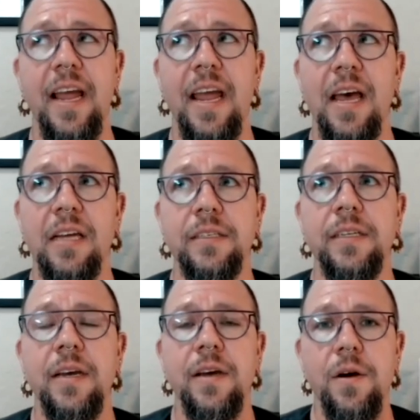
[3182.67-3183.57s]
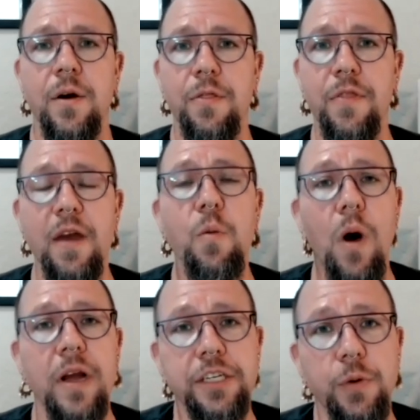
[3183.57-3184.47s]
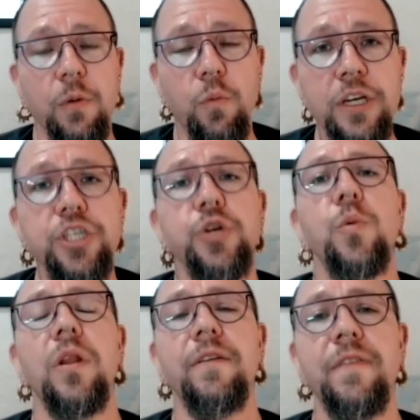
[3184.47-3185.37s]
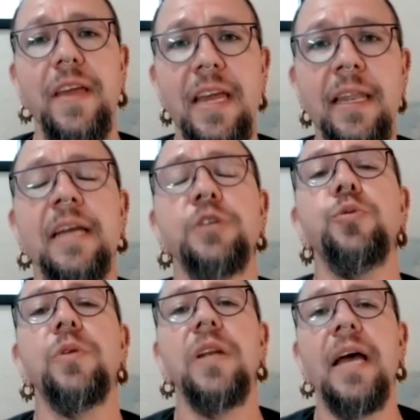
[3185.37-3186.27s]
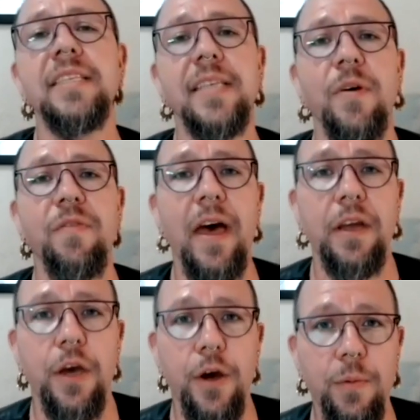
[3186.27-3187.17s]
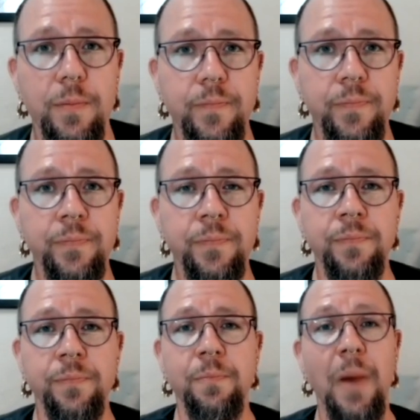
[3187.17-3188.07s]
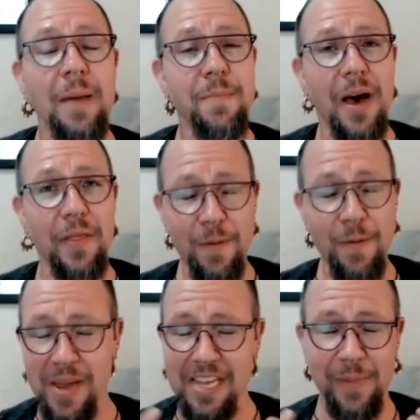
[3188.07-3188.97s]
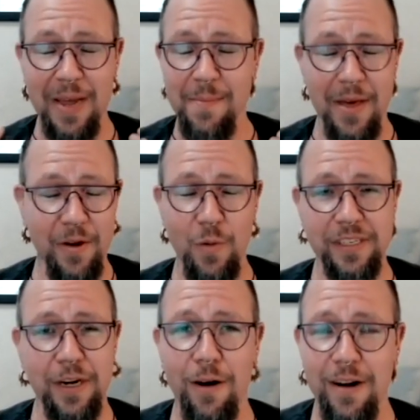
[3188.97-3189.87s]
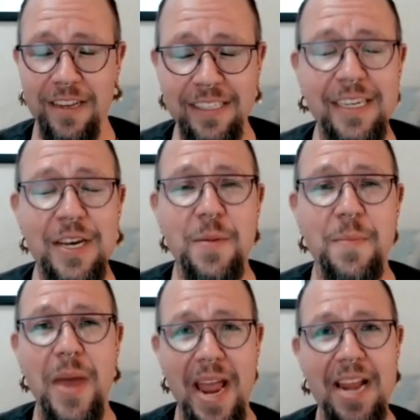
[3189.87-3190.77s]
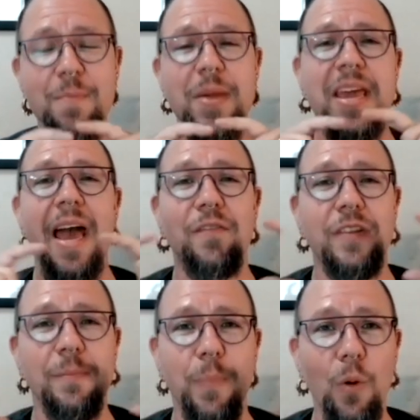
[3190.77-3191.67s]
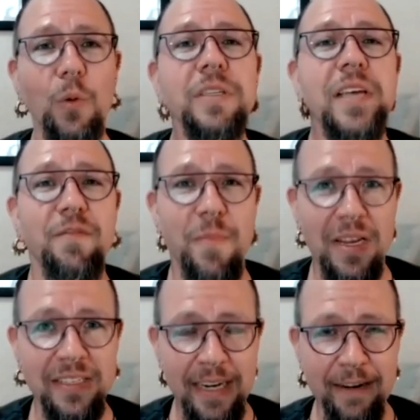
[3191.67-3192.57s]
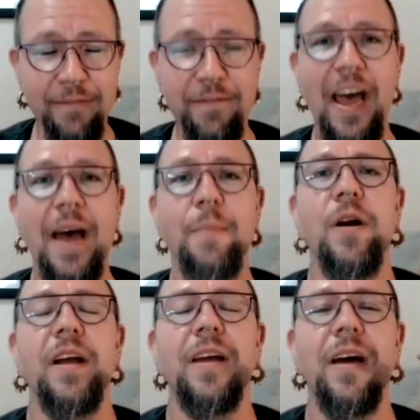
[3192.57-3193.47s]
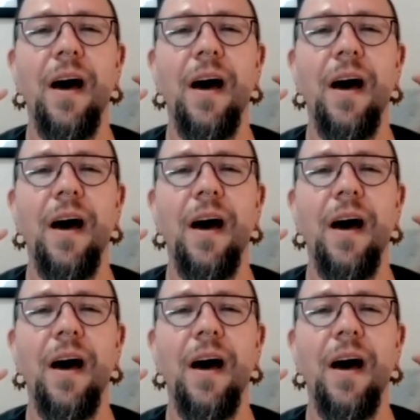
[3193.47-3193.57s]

And they wanted to do a ritual of healing to let some of that go. My mother, because my mother was an artist, made me out of a bolt of muslin fabric.